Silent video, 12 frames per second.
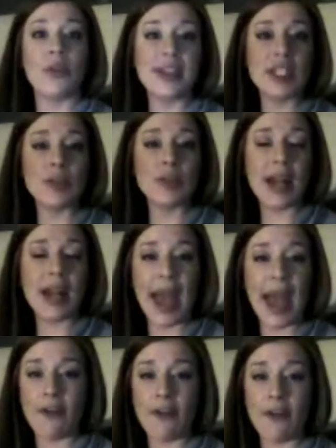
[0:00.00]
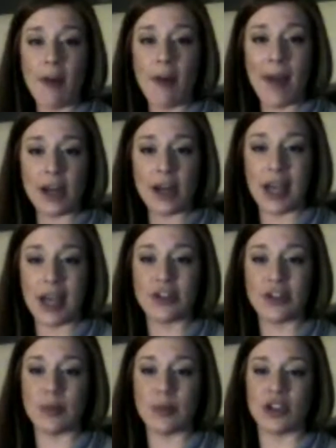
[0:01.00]
is what I have all my new customers
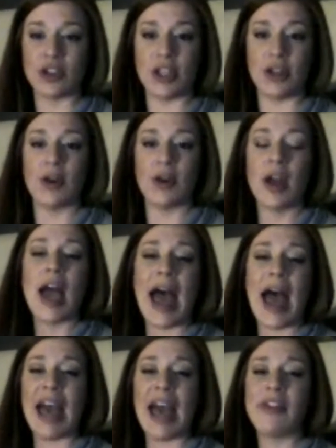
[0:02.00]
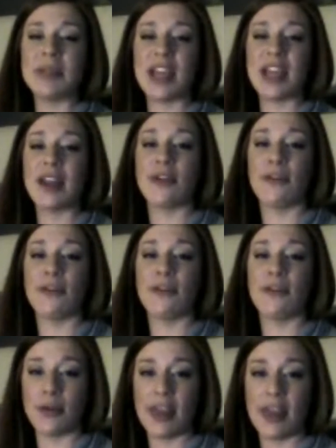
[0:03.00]
do. I have them take the food
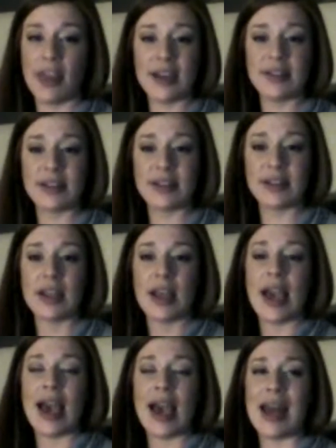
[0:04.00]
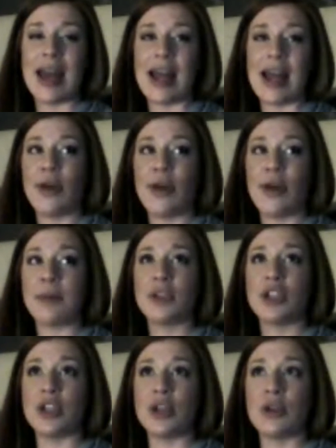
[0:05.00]
list, and I tell them to
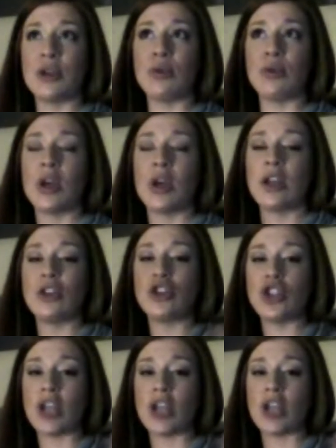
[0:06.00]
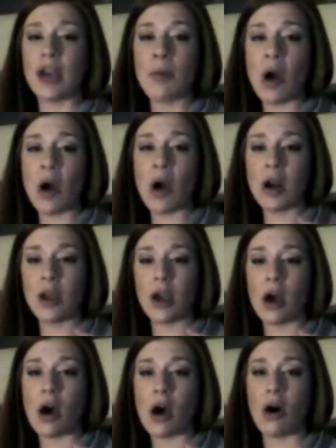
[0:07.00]
check mark all
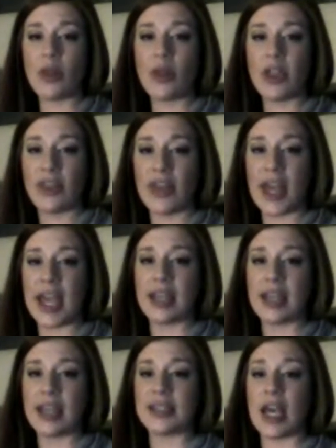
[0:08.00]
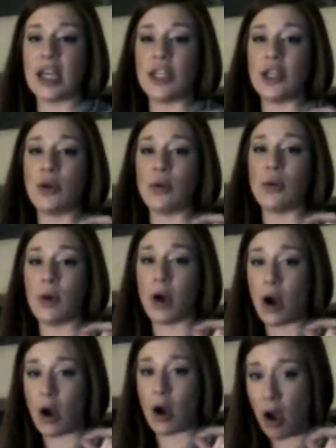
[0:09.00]
the things that you
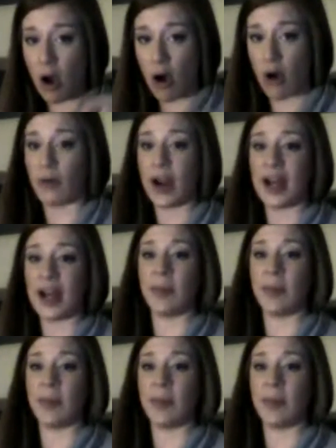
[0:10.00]
already buy.